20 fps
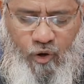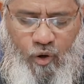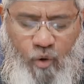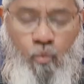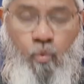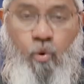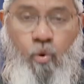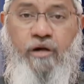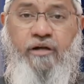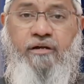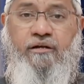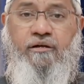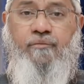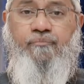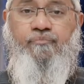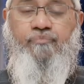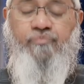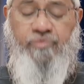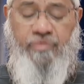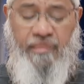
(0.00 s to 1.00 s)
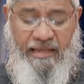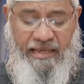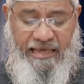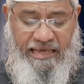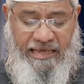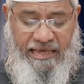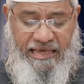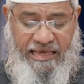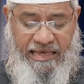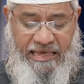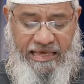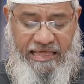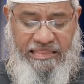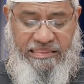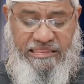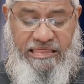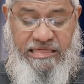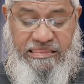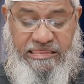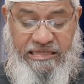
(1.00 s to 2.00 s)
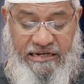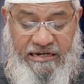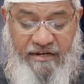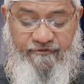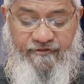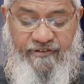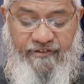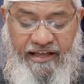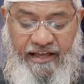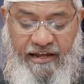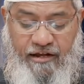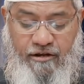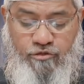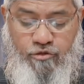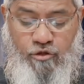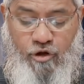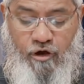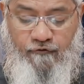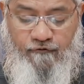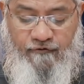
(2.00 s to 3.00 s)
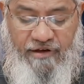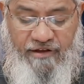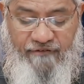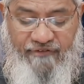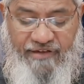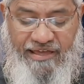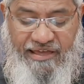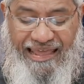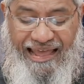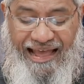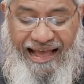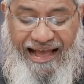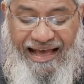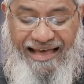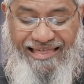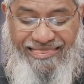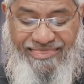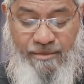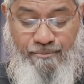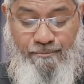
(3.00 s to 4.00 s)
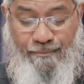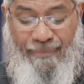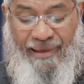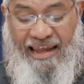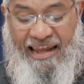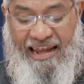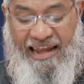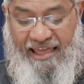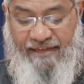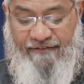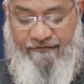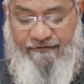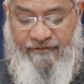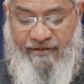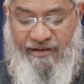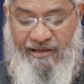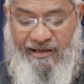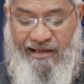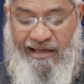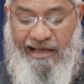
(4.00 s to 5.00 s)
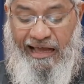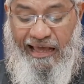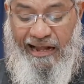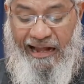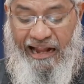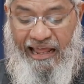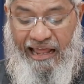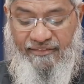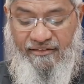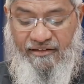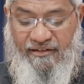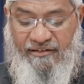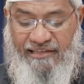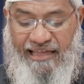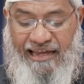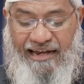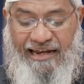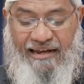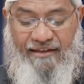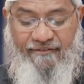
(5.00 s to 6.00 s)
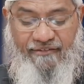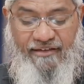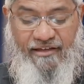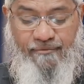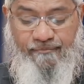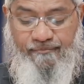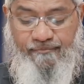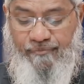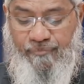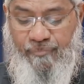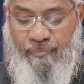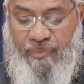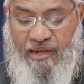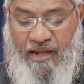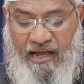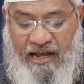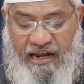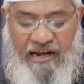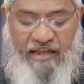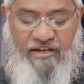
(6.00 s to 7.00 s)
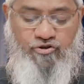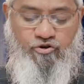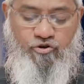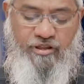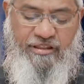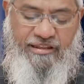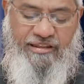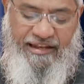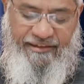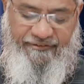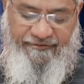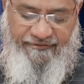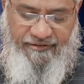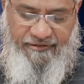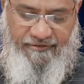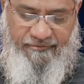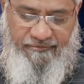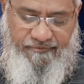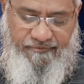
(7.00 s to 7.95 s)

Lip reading: What is the significance of living a simple life rather than living a luxurious life?